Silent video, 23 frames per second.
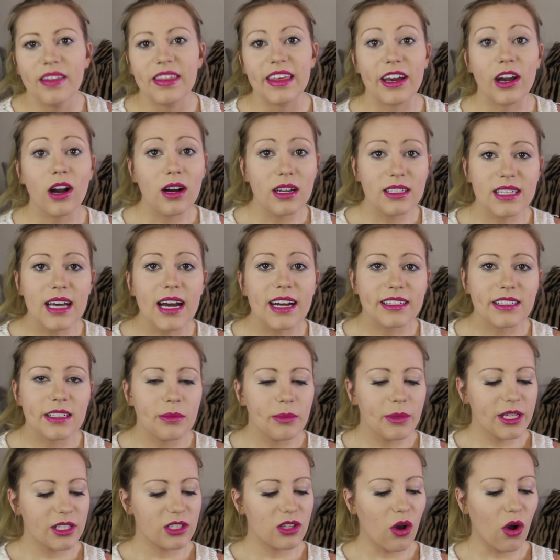They contacted
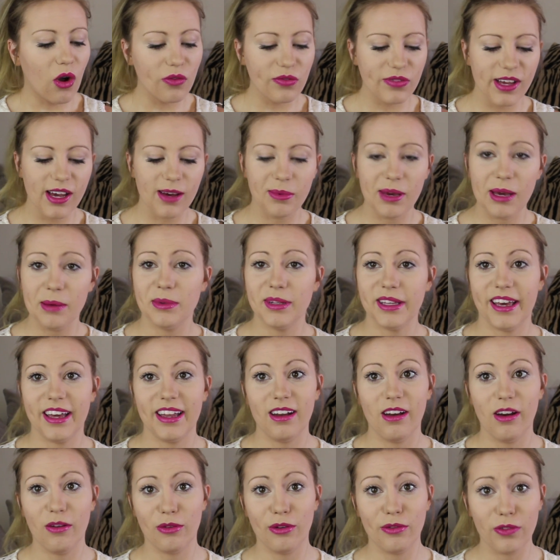me, so hopefully I'll be able to
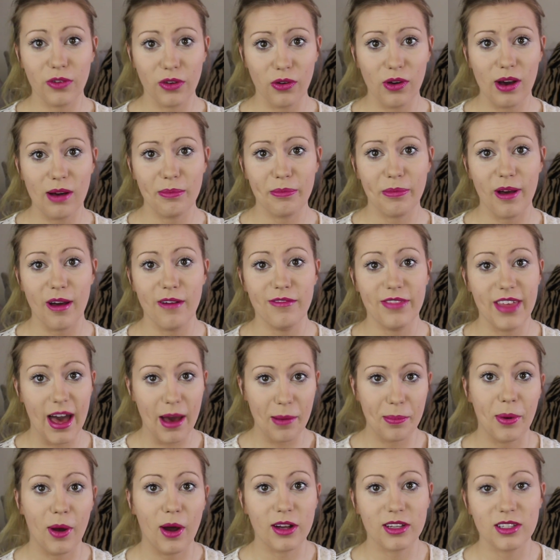get a review up of
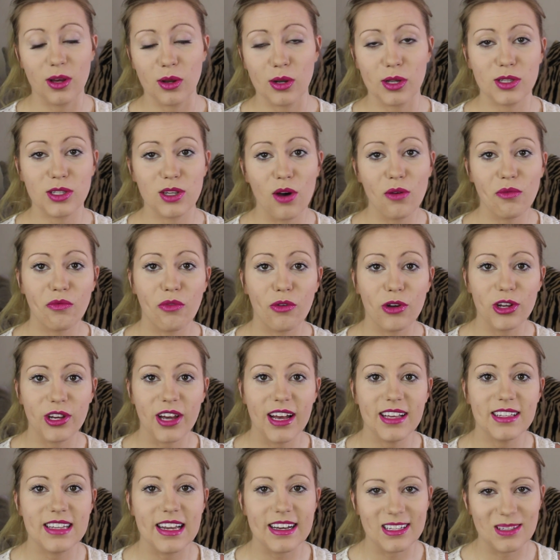that box on its own for you
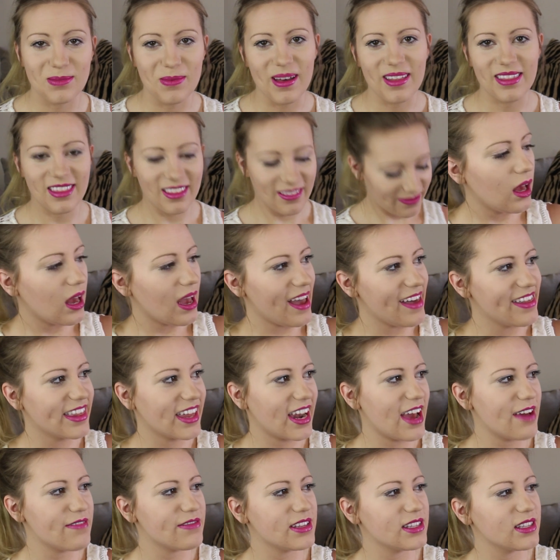guys next month. And then
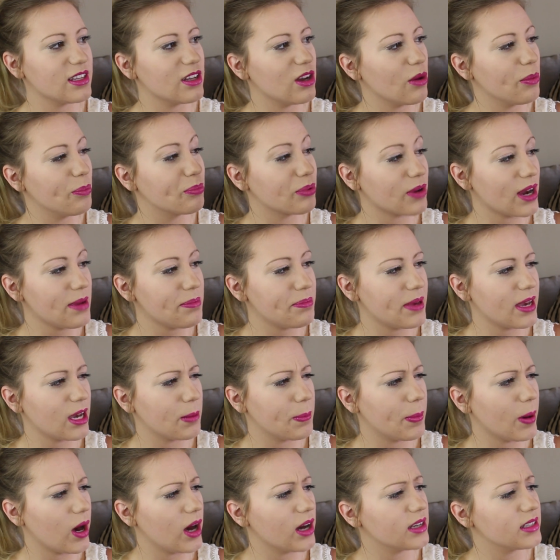I have this little bright
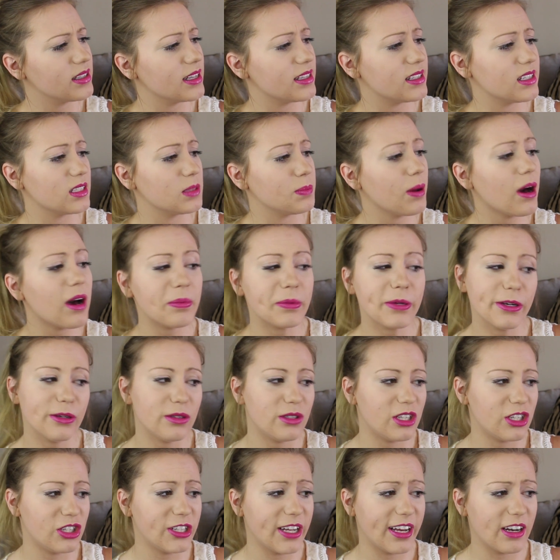pink box that says Pop
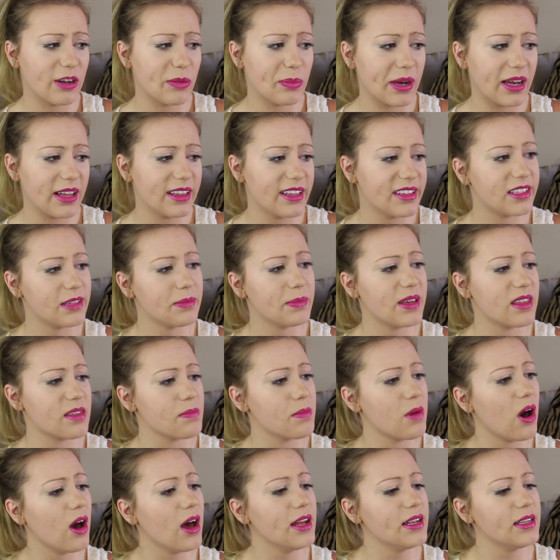Goes the Shadow by Elizabeth
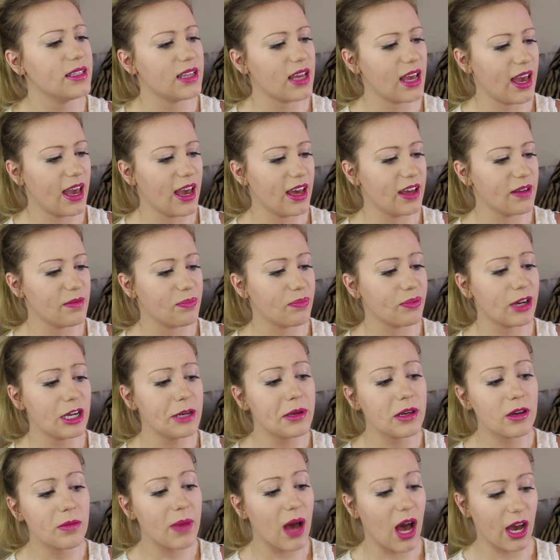Mott and
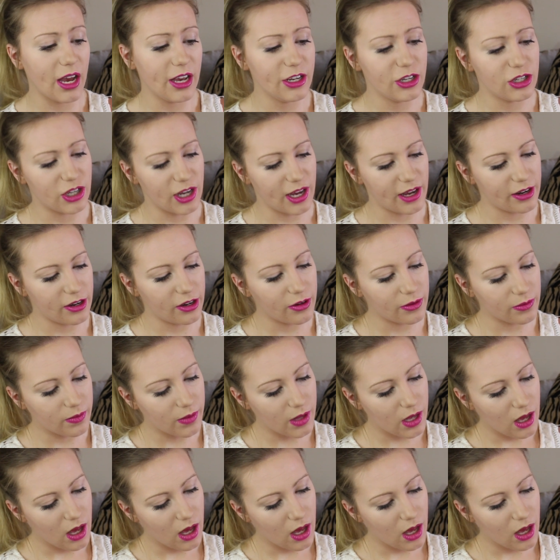Premium Eyeshadow.